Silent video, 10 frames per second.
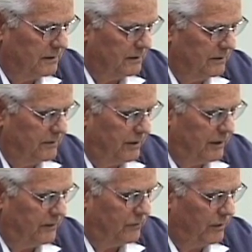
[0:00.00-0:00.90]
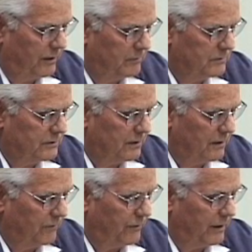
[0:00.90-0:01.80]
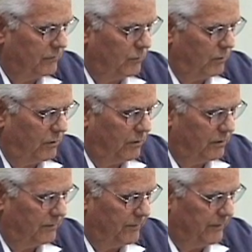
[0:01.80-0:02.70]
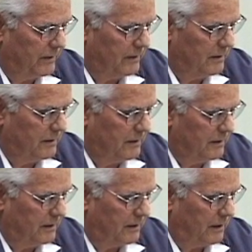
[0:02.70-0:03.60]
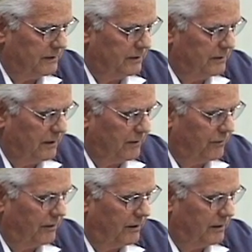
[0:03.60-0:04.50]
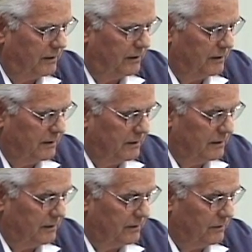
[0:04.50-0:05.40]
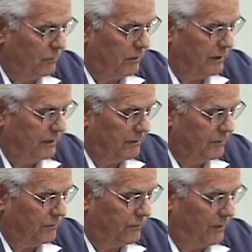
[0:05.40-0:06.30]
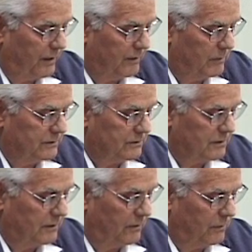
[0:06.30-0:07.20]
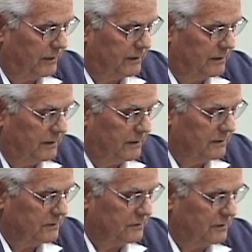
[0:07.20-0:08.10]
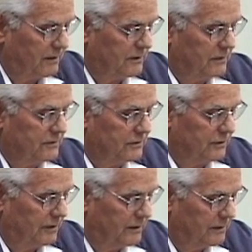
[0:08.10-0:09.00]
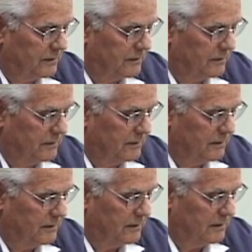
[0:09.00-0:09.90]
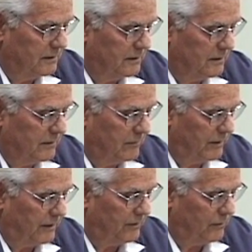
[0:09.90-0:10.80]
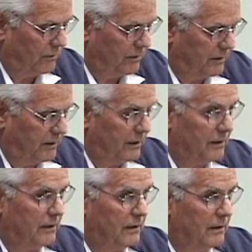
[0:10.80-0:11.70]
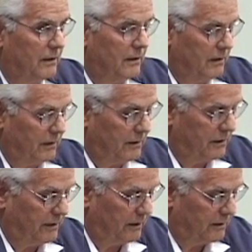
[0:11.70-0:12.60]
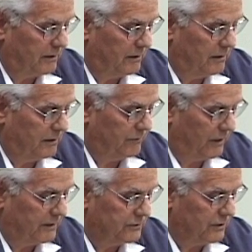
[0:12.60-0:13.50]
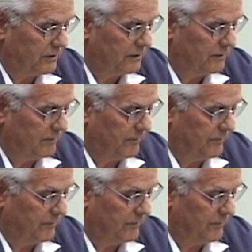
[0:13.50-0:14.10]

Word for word: In daydreams of that war, I did not think of the white fragments glowing, stuck to skin, but I thought again and again of Angela